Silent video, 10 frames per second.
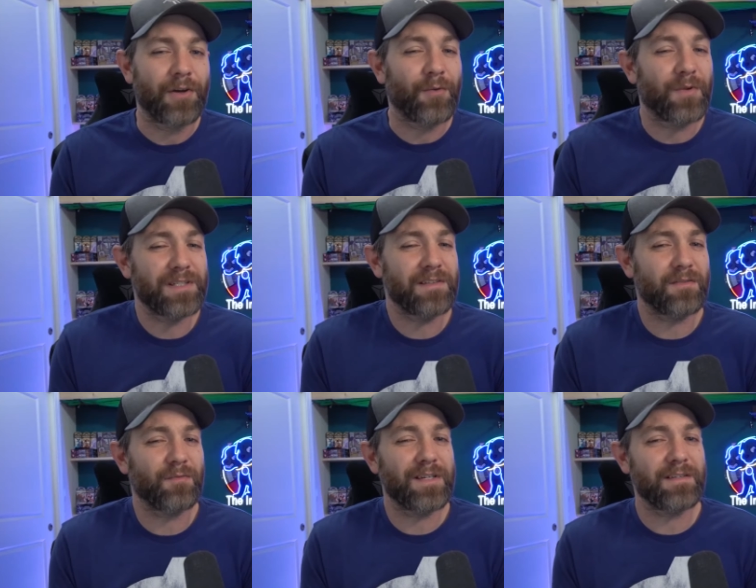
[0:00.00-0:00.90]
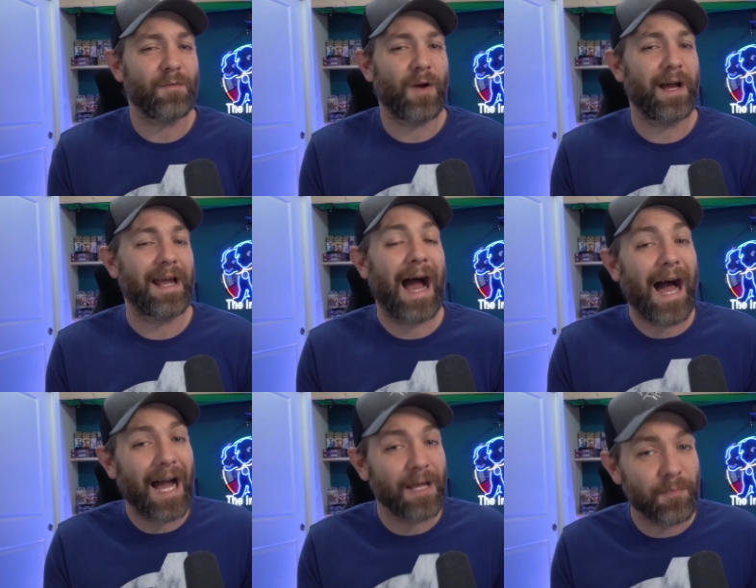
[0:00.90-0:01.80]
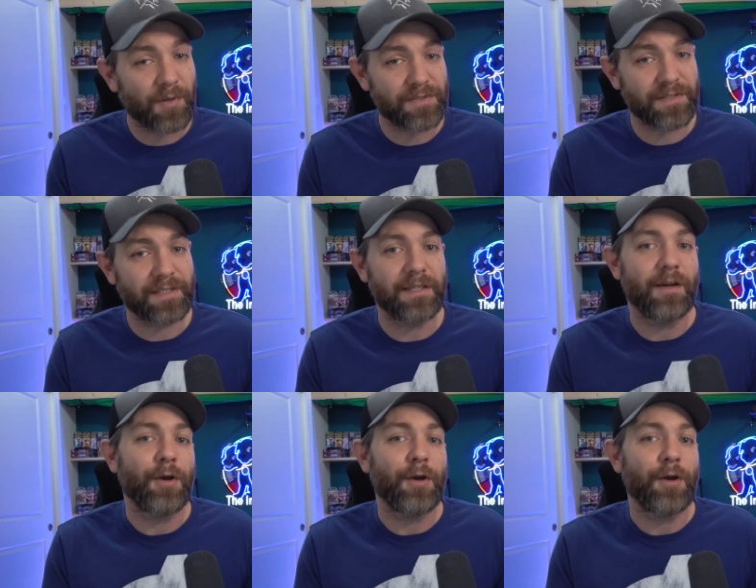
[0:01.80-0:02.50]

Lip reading: which is the reason why I personally